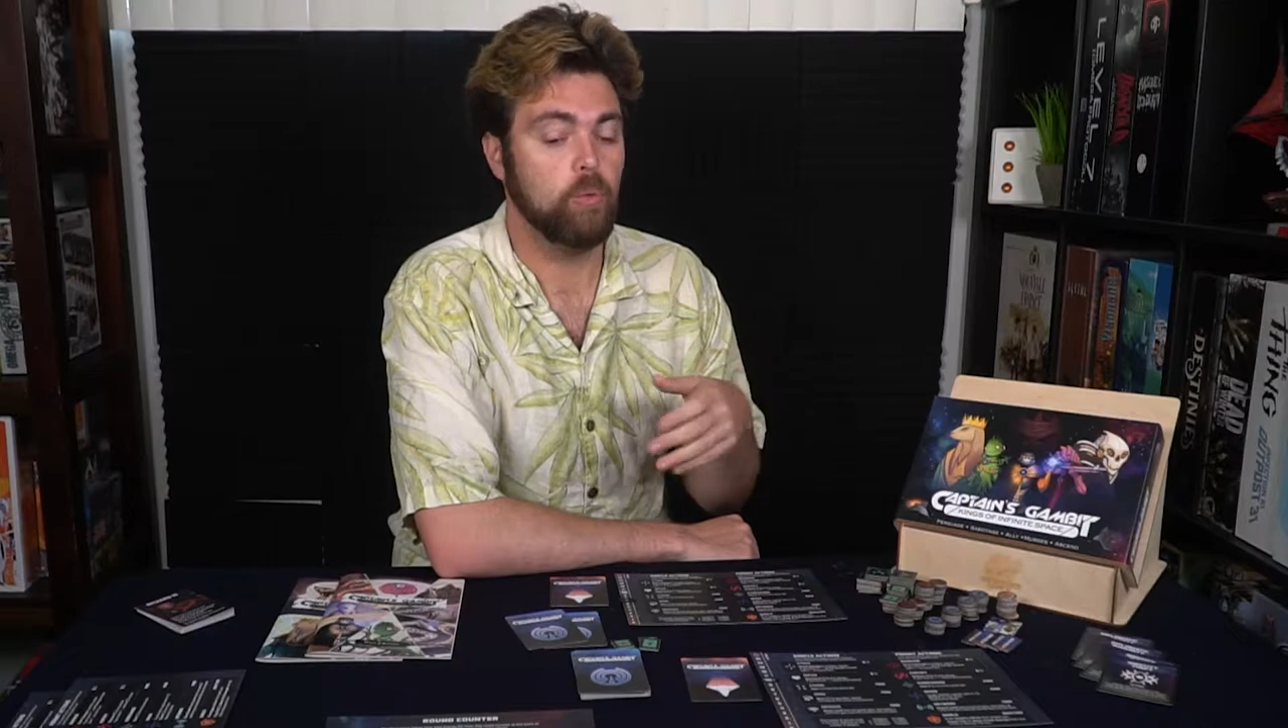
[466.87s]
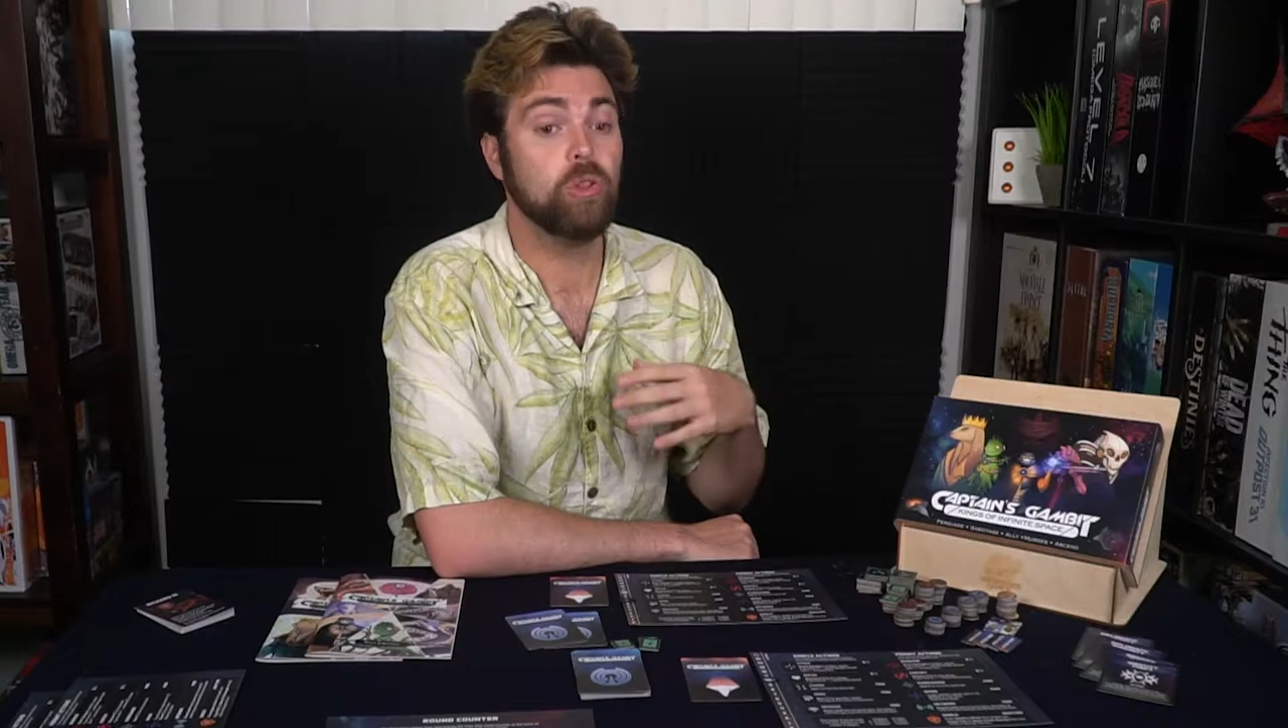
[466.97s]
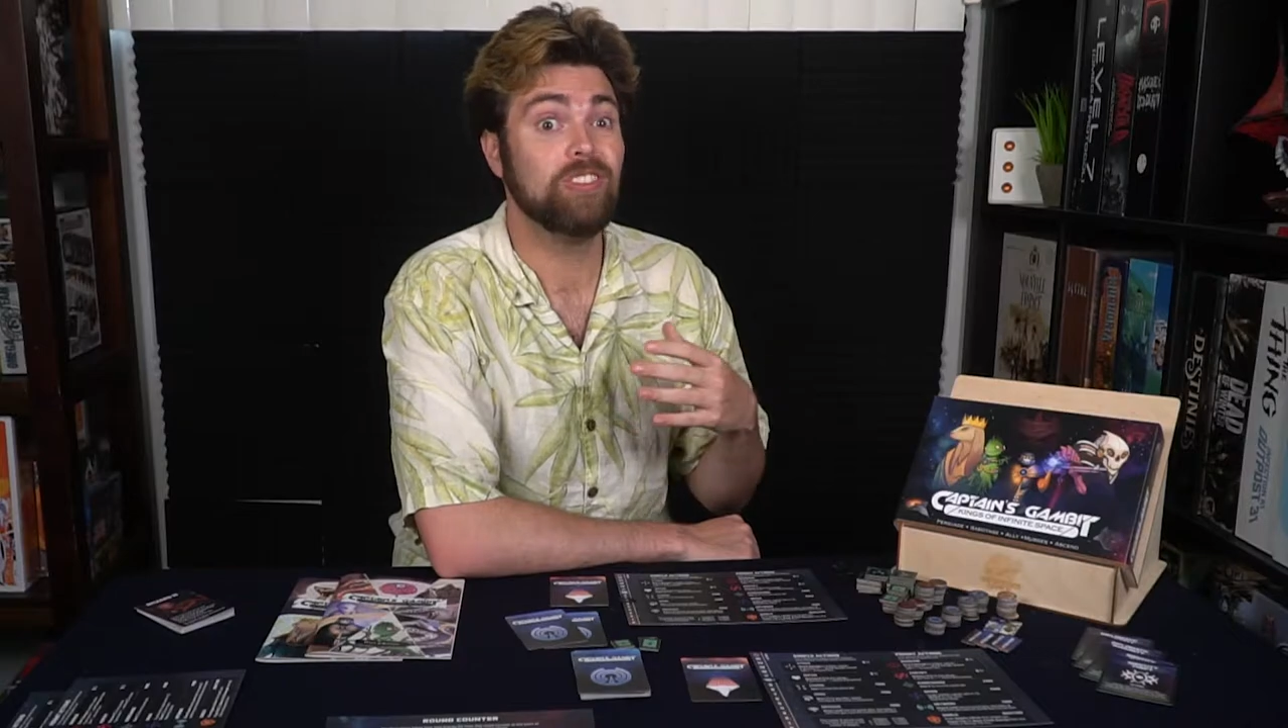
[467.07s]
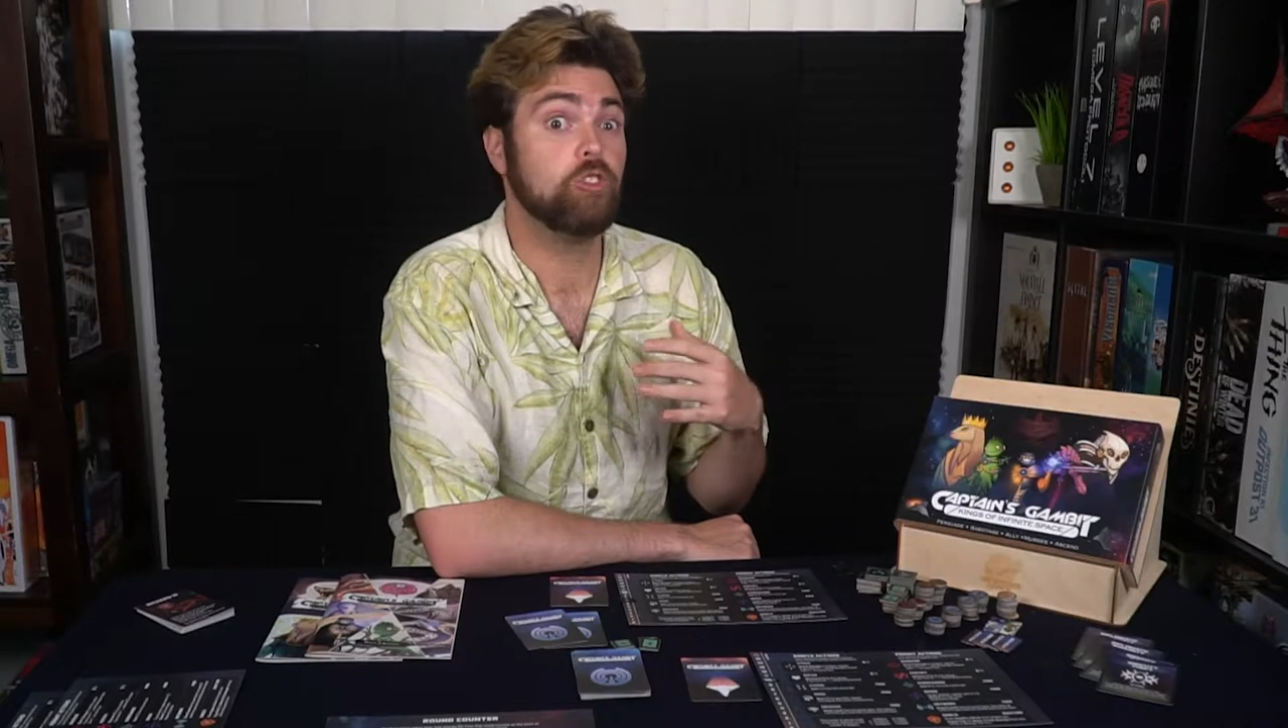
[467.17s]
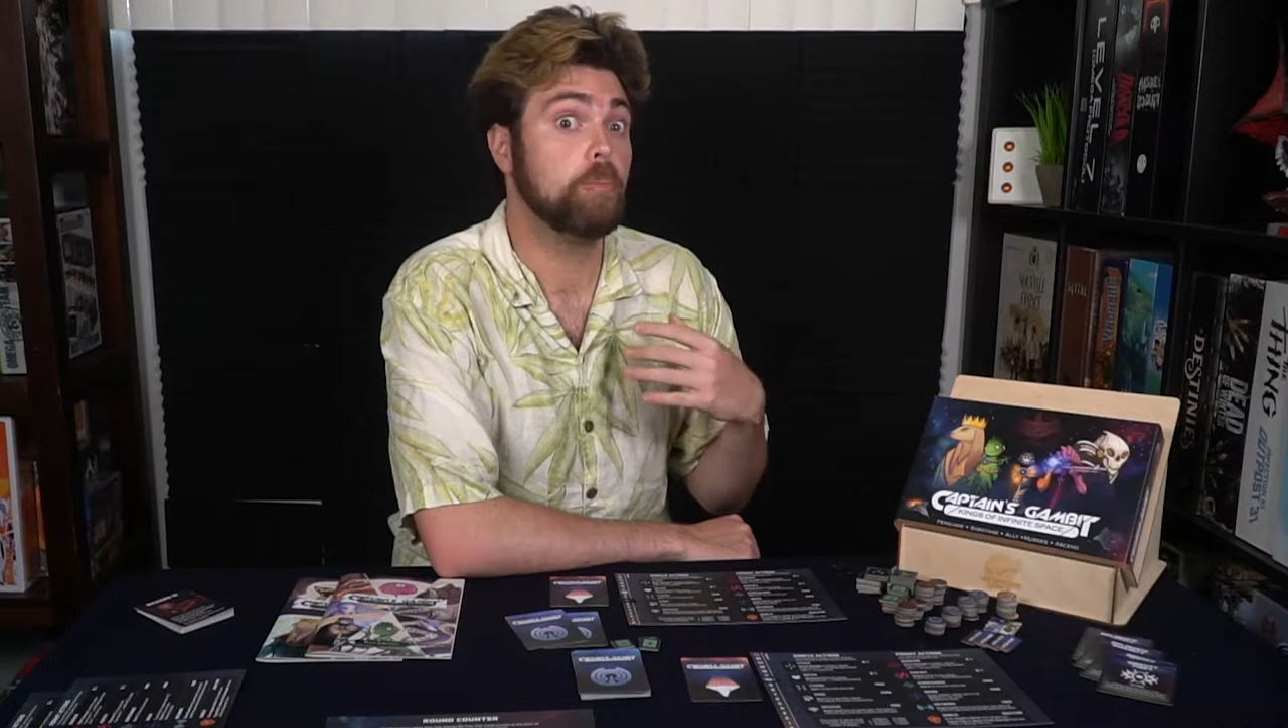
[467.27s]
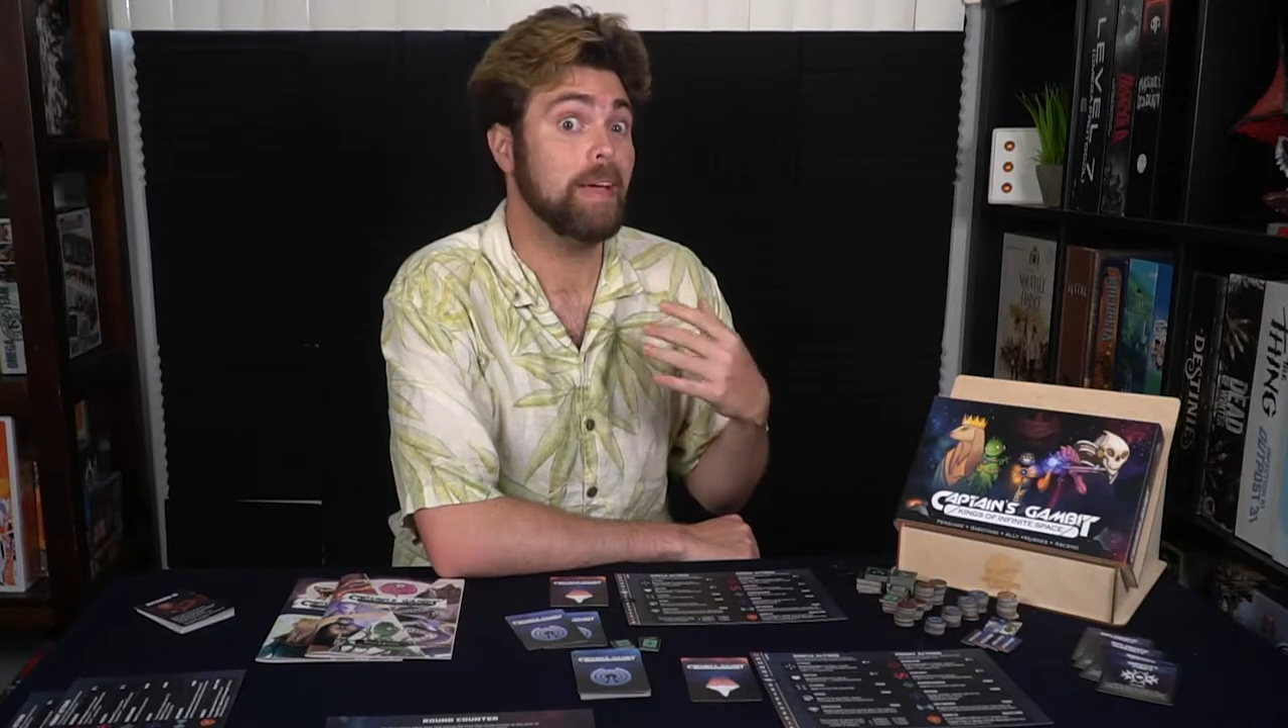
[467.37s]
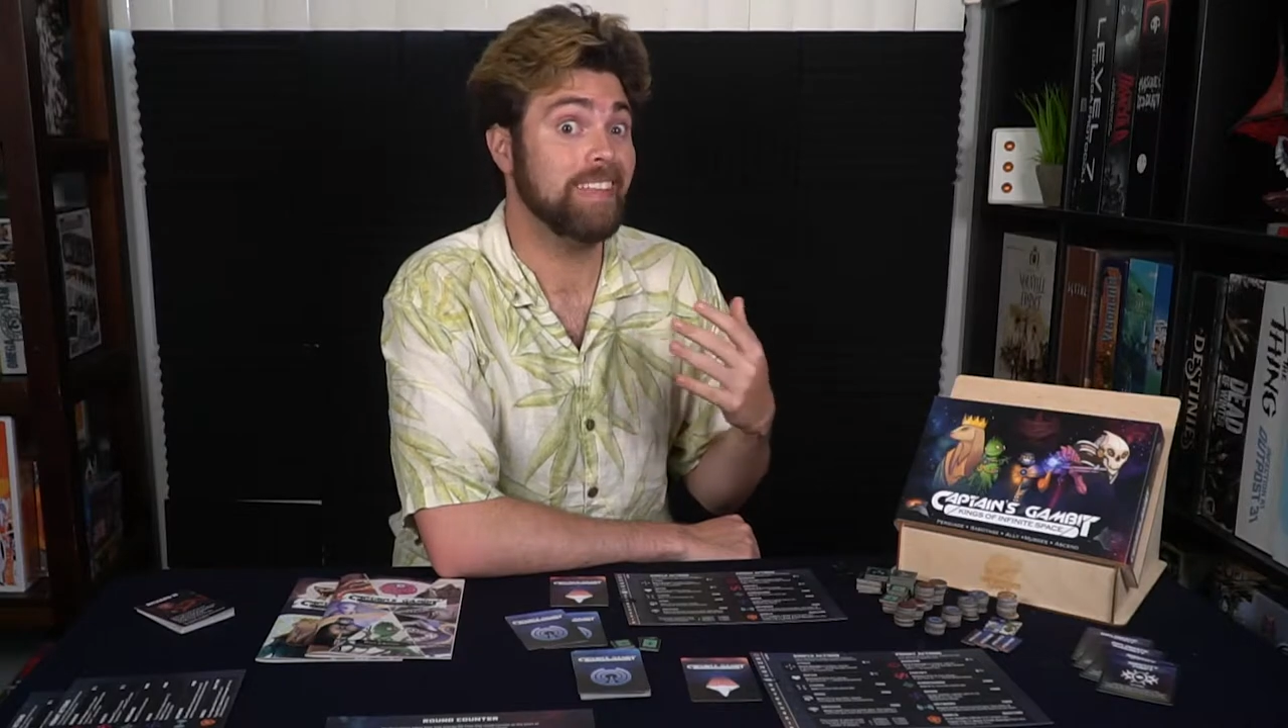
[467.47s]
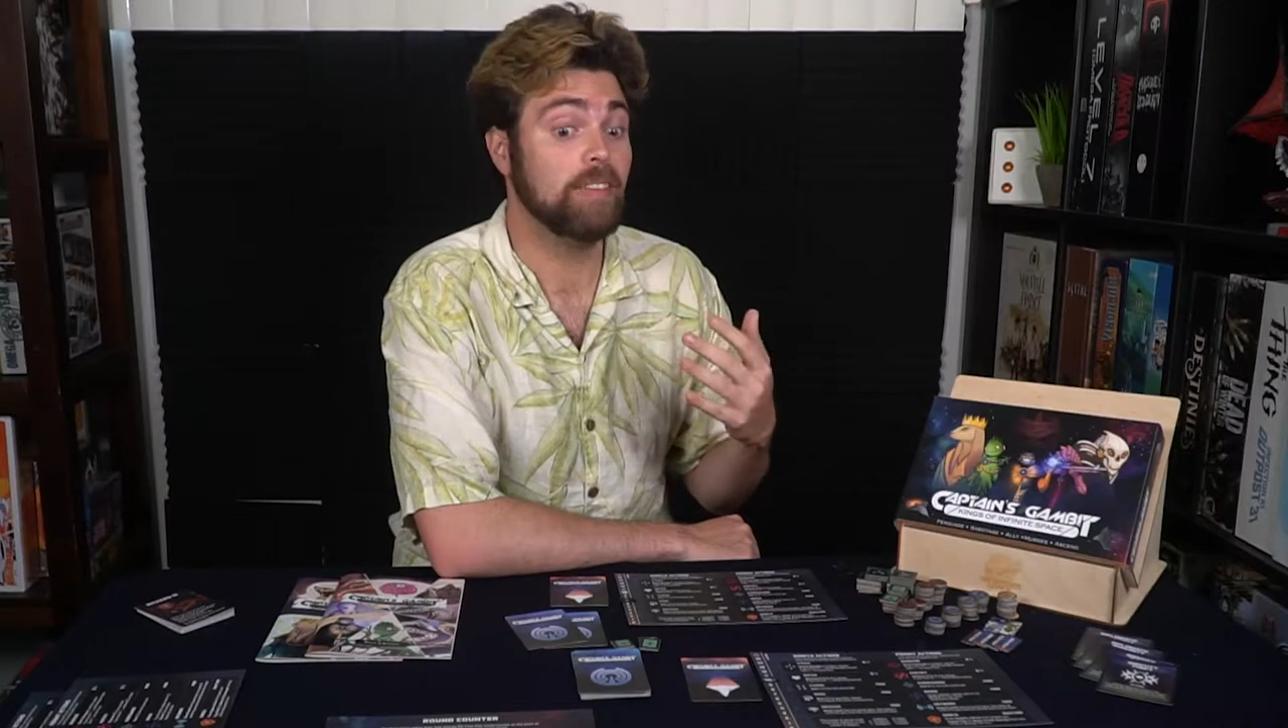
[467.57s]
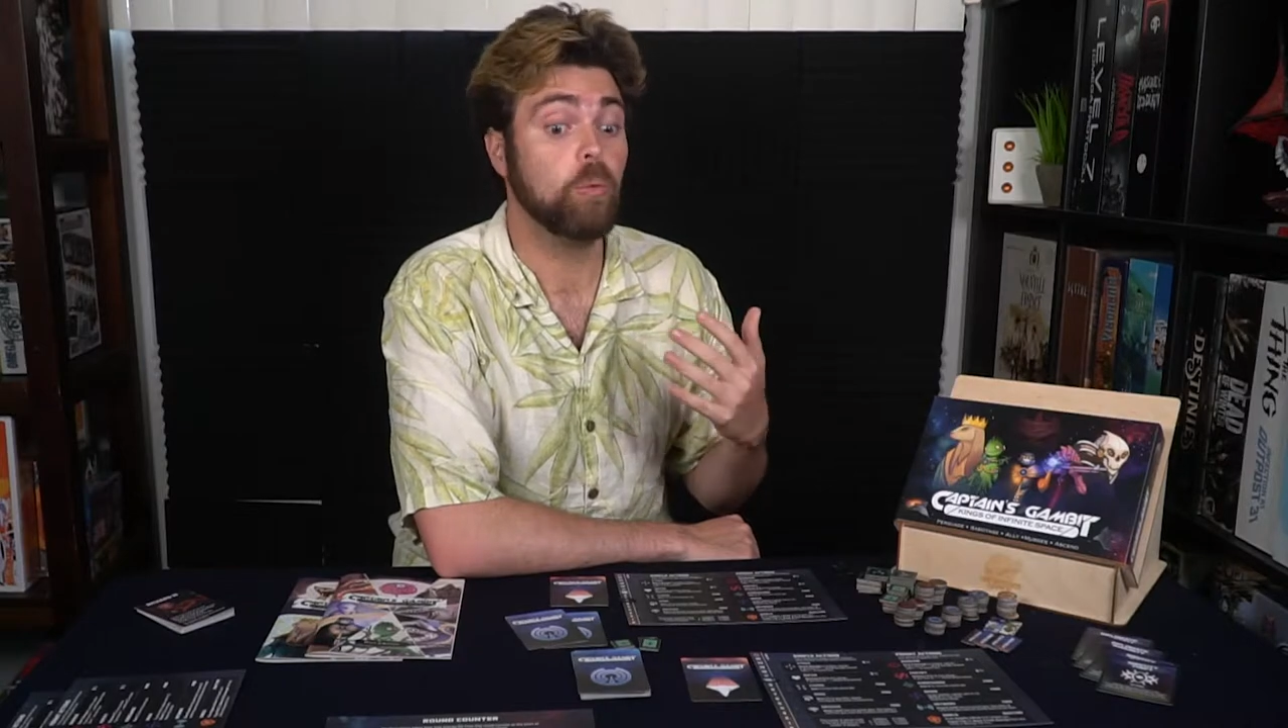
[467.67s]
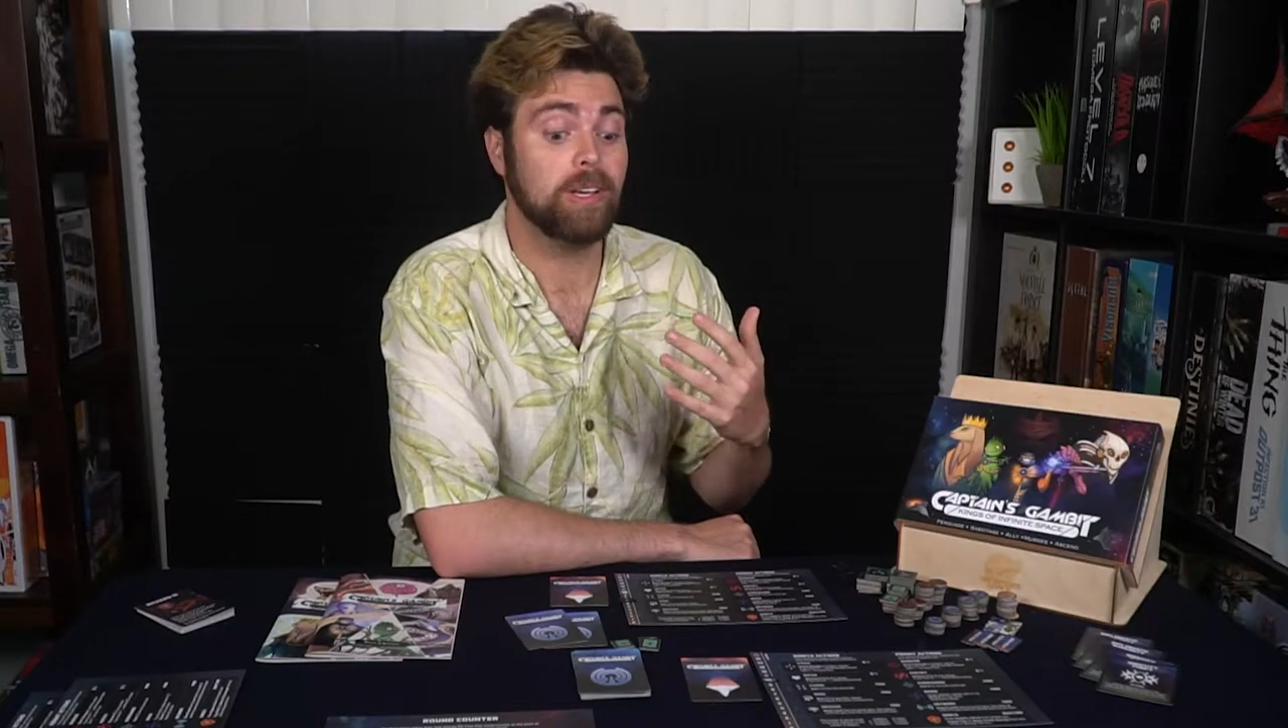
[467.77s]
It really just
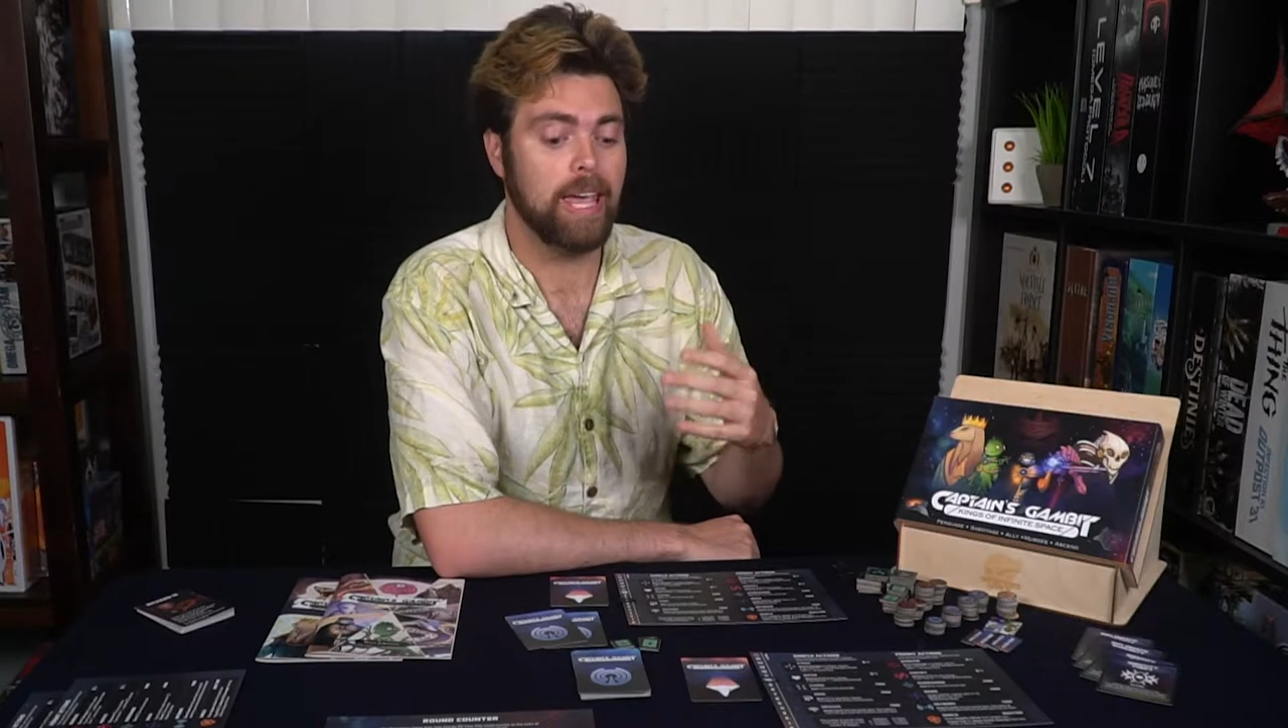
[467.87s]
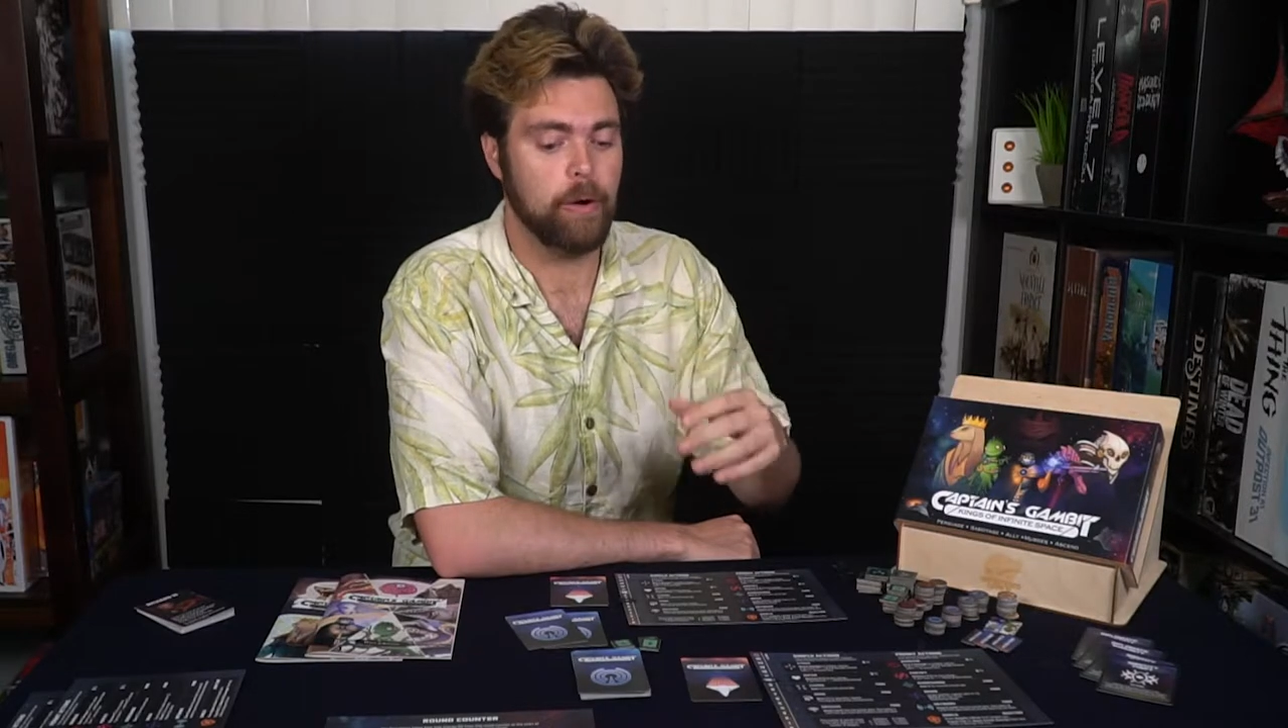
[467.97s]
depends on what